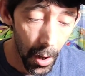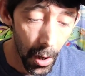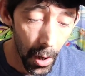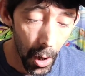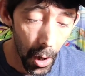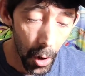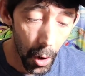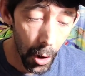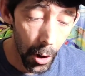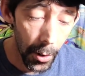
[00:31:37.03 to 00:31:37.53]

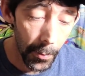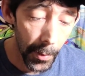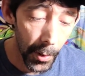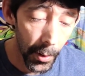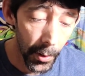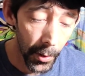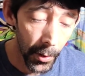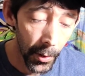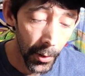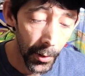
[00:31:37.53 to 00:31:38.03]

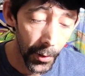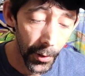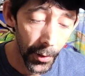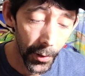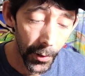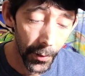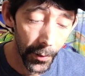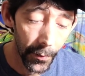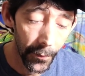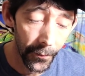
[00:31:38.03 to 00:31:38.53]

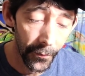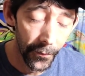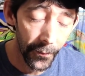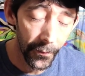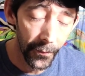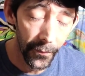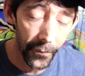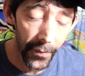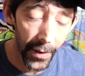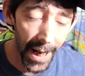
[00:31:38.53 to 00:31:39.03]
Armor
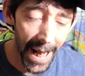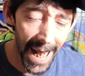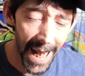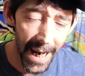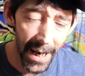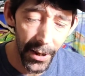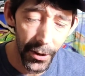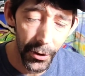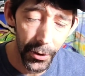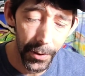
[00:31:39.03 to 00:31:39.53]

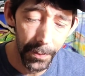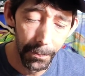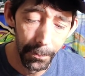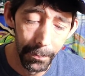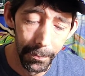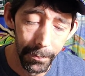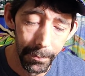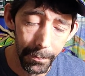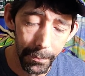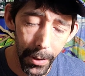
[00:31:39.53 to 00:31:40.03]
Flash
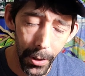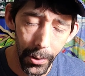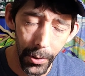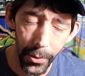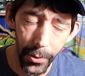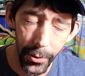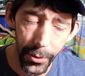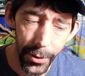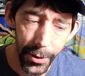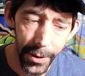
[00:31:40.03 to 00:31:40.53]

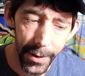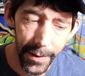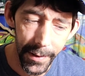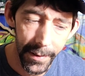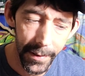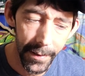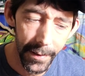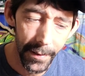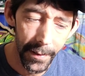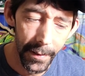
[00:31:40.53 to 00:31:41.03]
Boost.
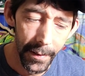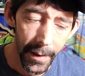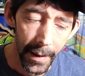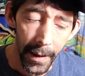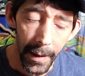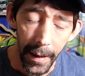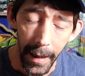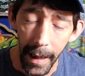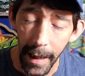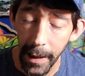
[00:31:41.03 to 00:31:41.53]

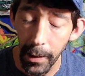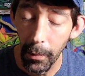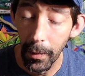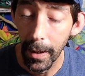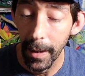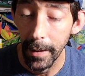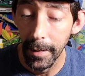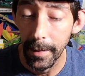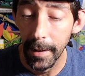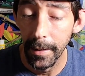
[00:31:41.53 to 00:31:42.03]

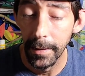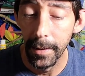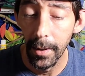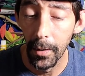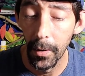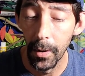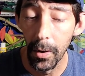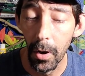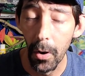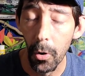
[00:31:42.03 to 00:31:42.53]
Anyways, it's
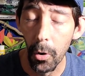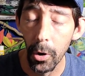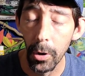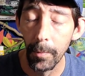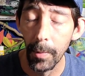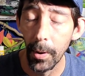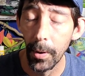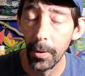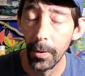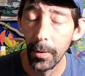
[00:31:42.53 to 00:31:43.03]
their
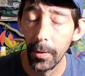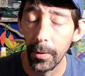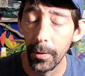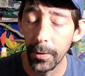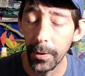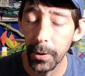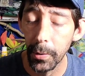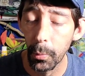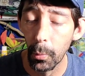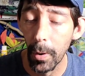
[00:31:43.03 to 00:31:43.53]
Armor
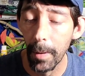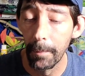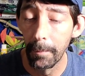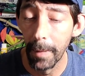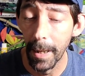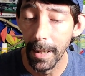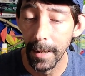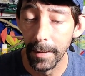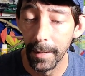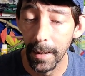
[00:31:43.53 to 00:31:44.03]
swim
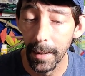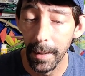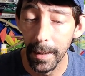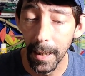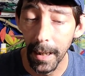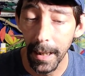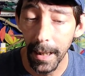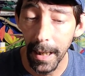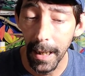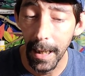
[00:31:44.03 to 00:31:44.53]
bait that
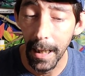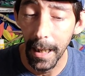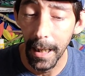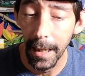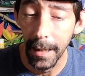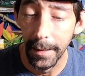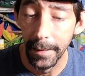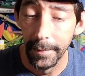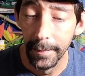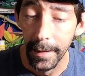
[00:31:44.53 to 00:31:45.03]
they
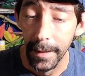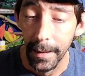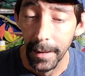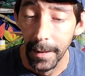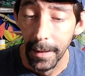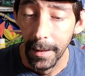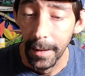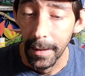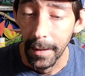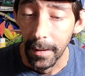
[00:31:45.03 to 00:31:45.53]
got.
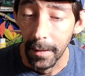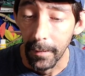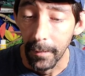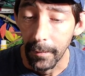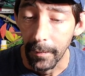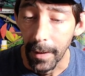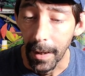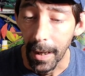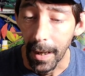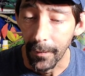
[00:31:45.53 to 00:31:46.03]

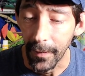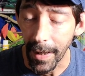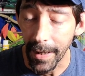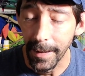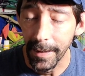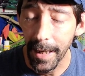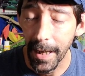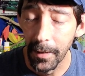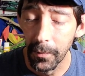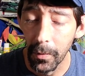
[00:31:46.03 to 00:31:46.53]
I
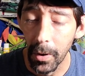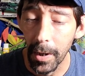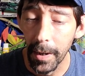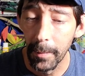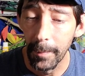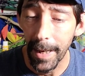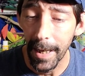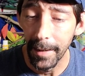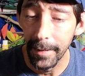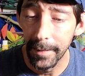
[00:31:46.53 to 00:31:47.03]
think they run
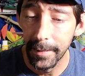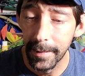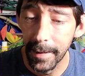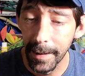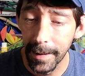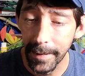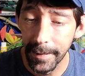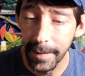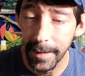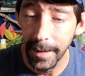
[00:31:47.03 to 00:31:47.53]
about
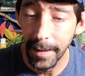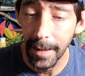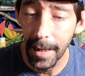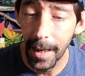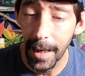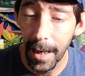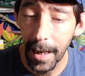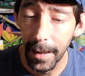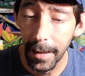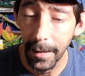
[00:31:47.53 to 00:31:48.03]

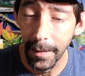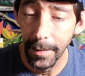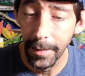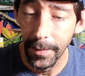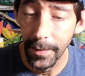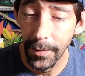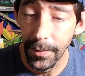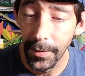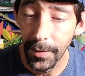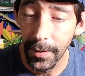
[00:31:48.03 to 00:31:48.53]

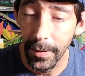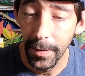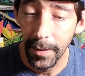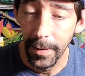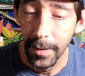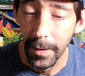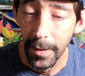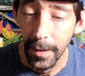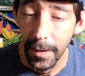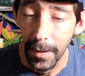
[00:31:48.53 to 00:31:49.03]
$60.
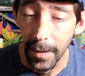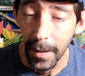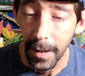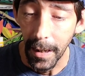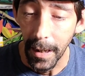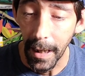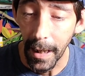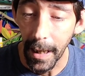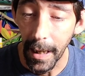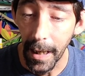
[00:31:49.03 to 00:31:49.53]

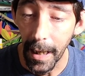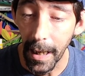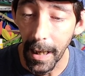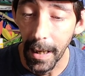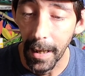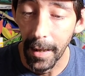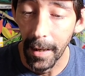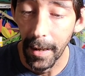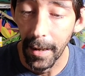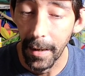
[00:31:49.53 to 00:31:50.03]

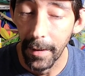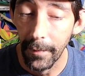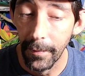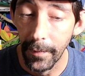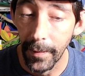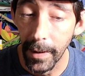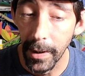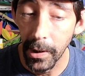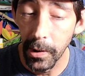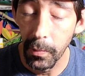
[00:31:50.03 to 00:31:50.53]

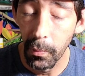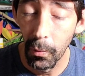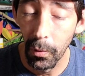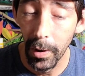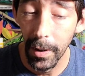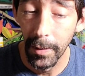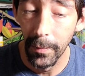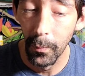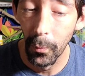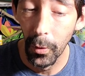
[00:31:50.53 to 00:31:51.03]
And this
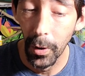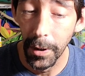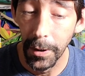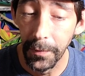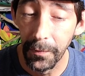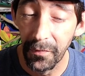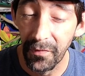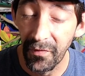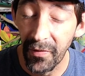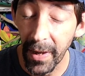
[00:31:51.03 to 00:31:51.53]
one was
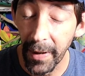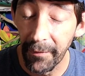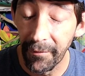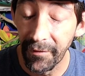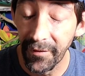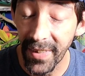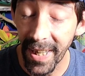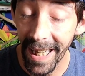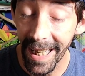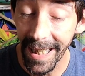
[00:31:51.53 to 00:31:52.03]

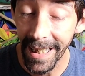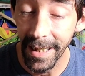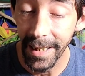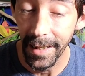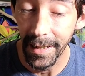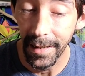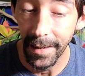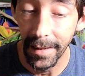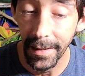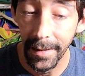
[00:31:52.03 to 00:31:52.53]

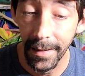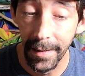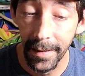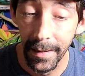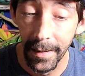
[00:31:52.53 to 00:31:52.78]
$15.